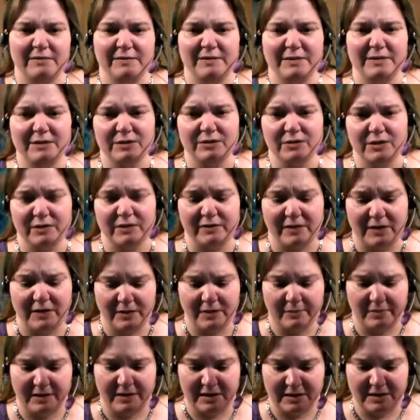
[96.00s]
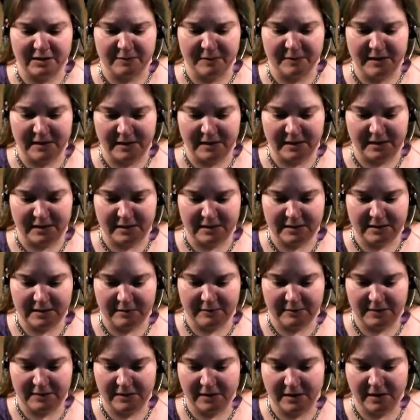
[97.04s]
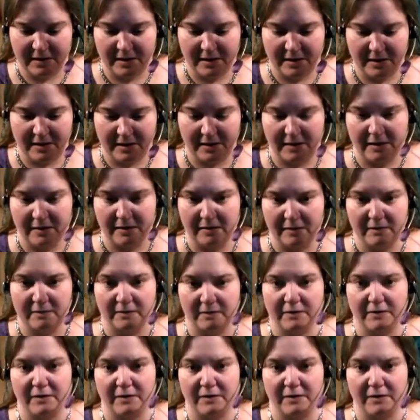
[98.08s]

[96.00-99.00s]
sort of like a placemat, except I have